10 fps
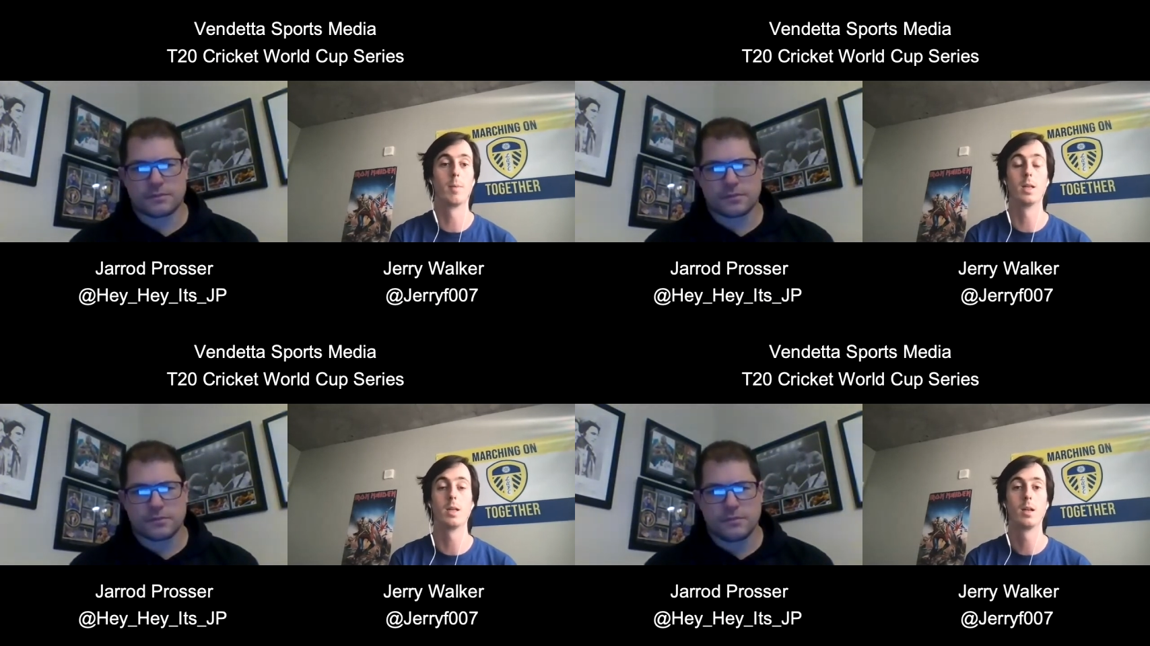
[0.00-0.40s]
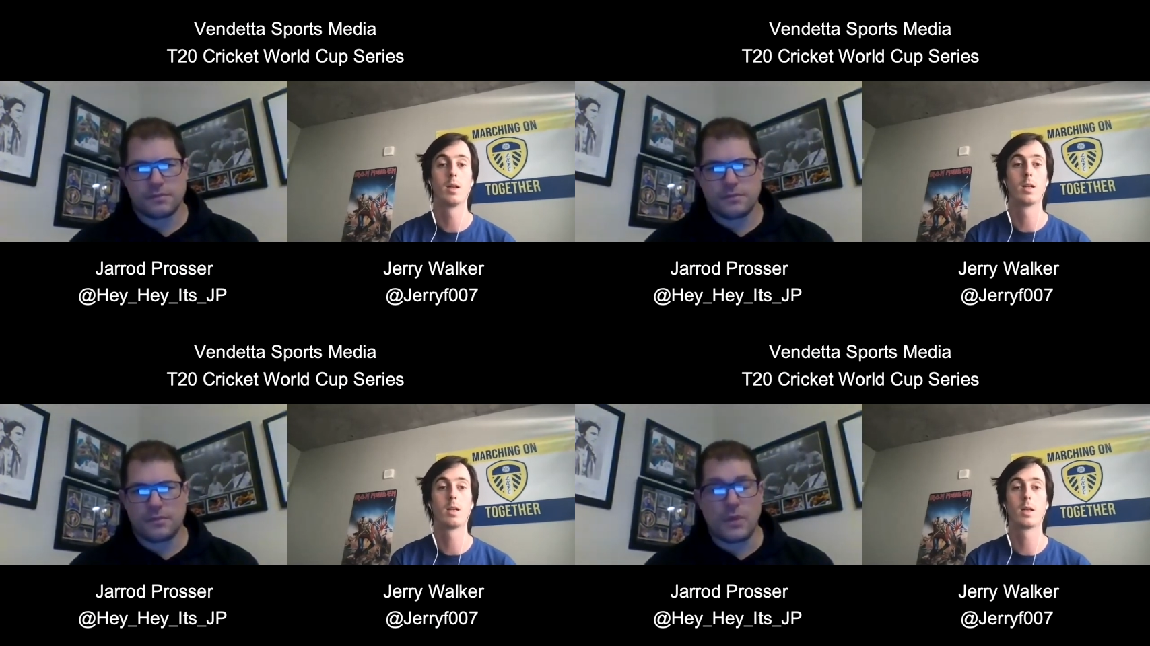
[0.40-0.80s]
Speaker 1: And
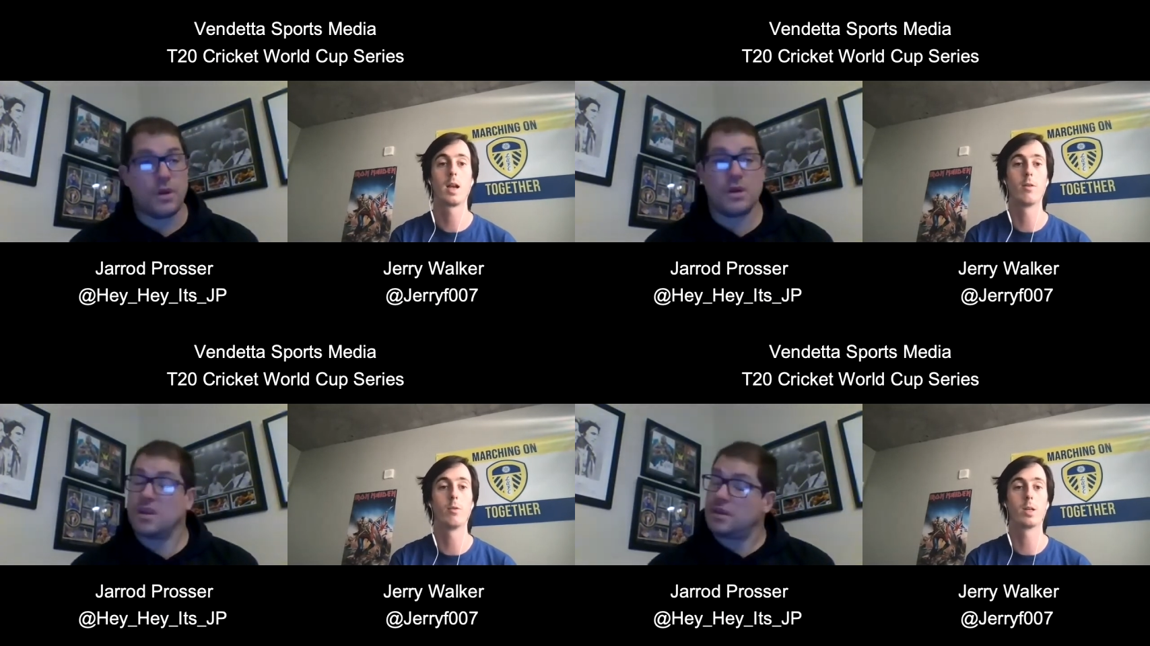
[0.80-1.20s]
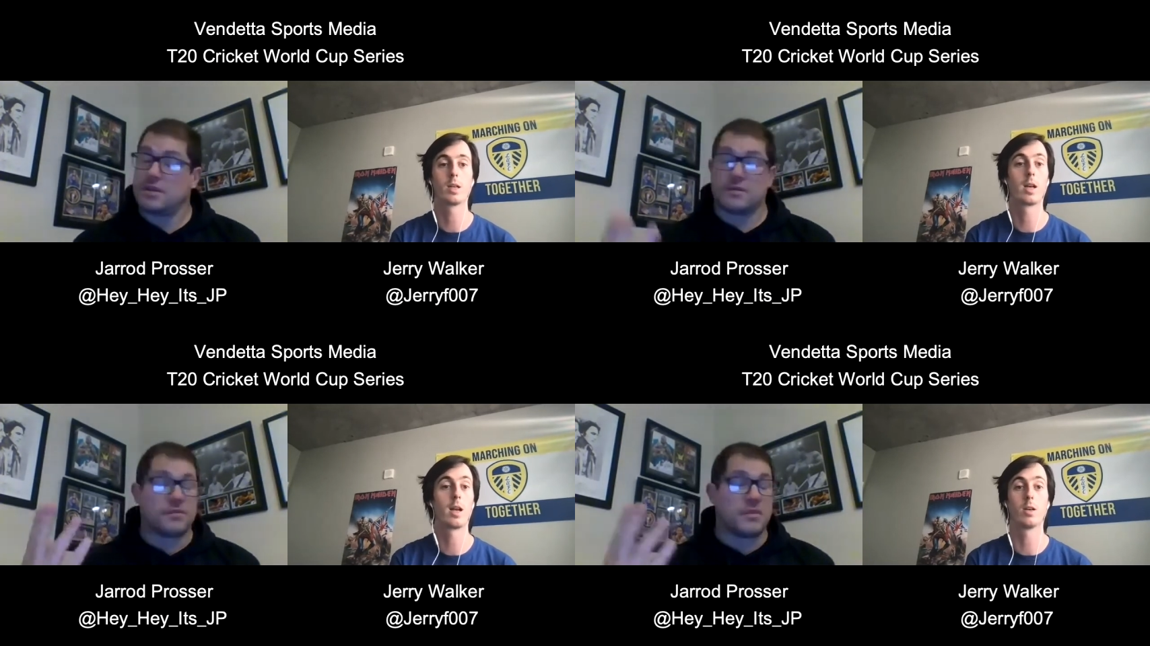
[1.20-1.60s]
can't
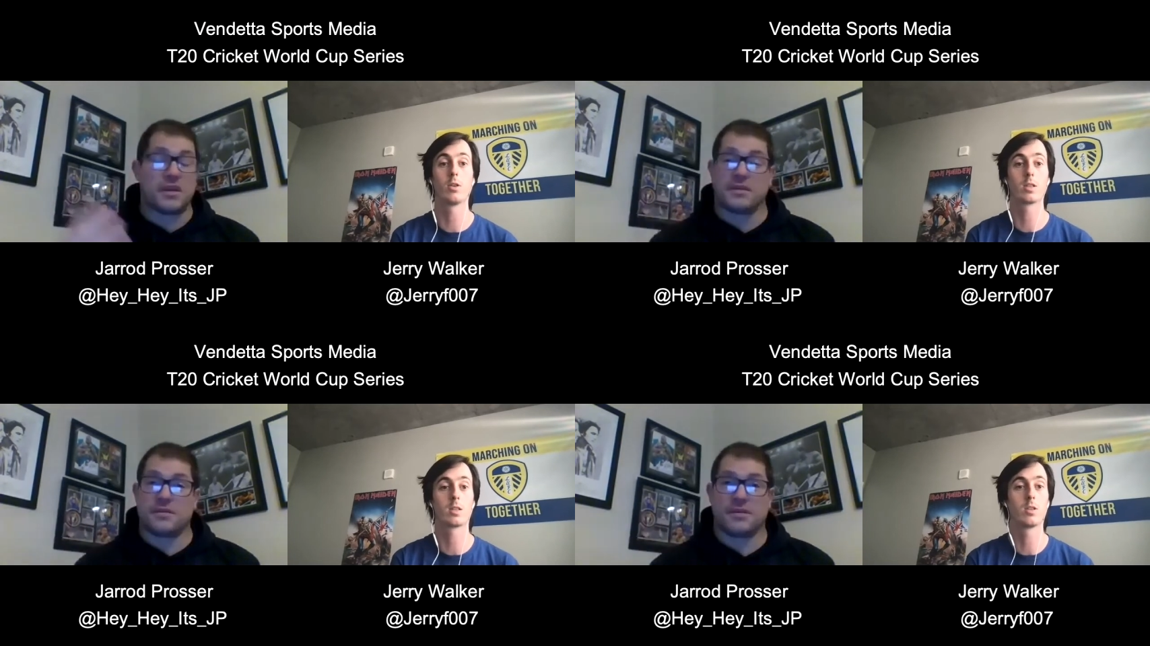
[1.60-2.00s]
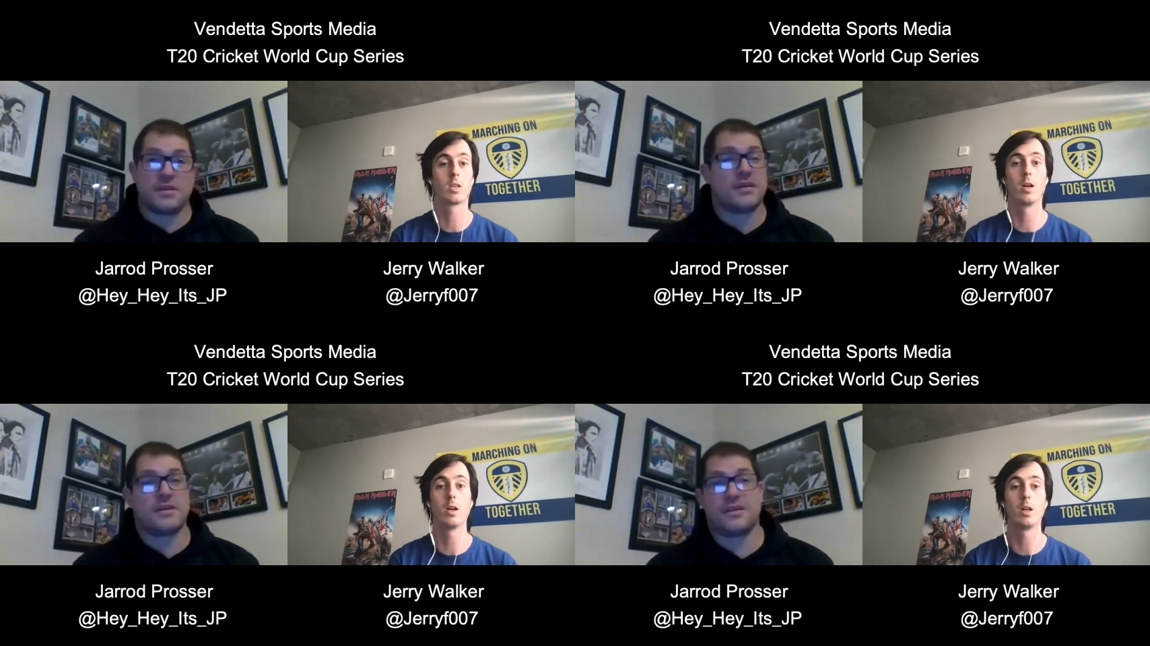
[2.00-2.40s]
can't as you
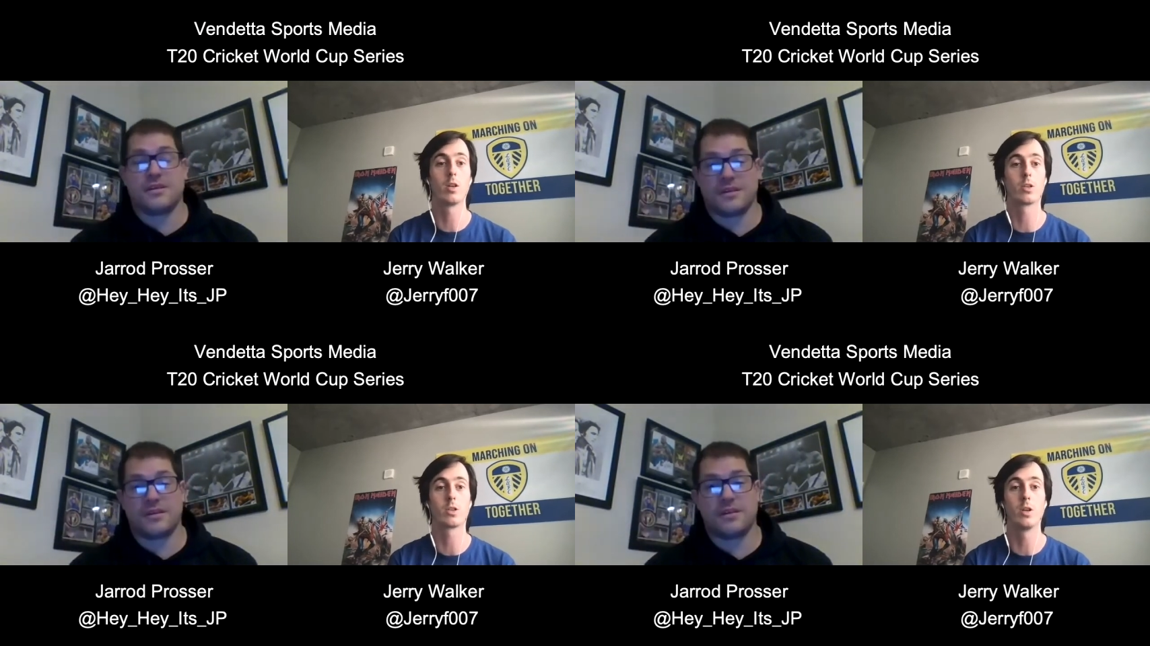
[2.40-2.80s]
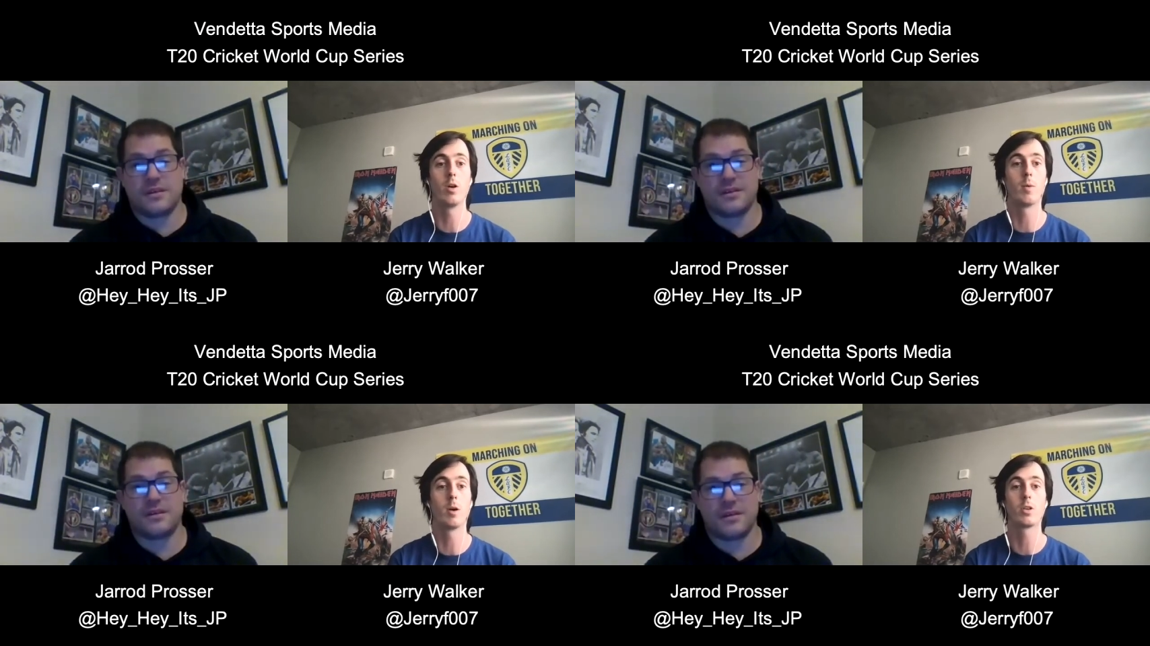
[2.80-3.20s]
said earlier there's no
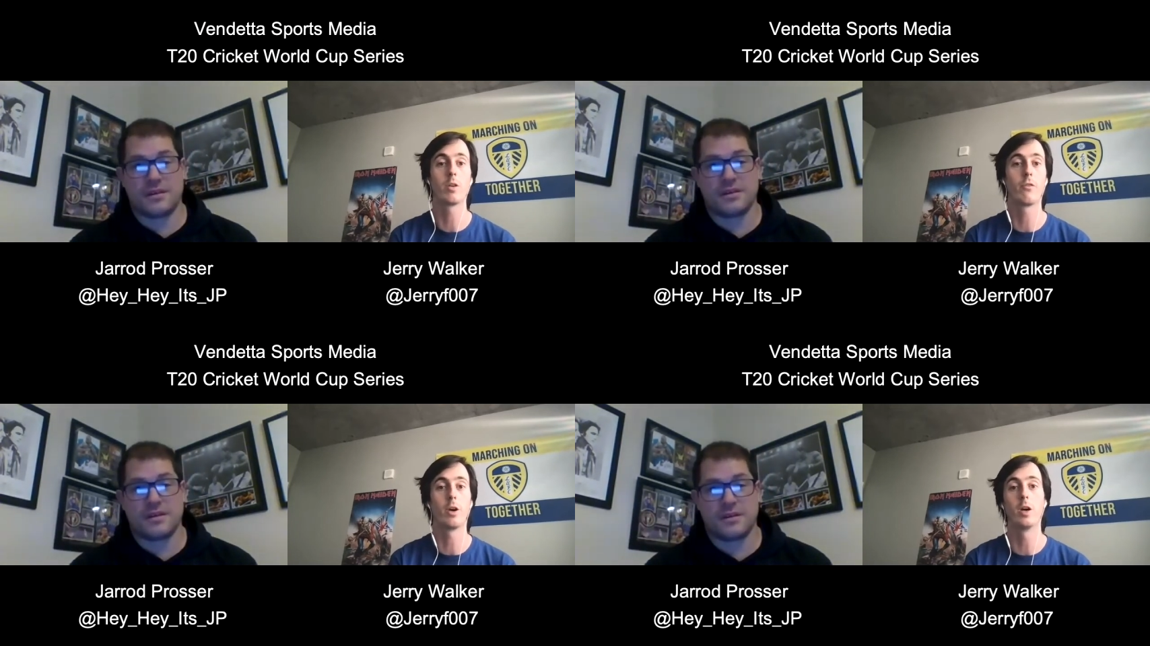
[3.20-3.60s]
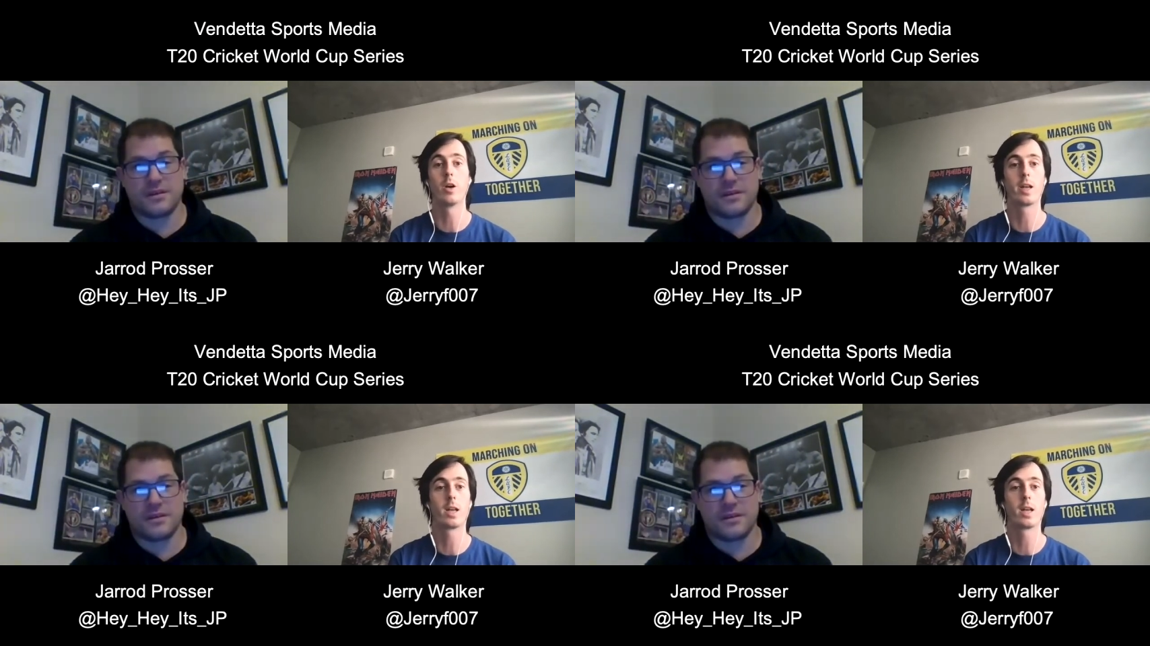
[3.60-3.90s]
margin for error they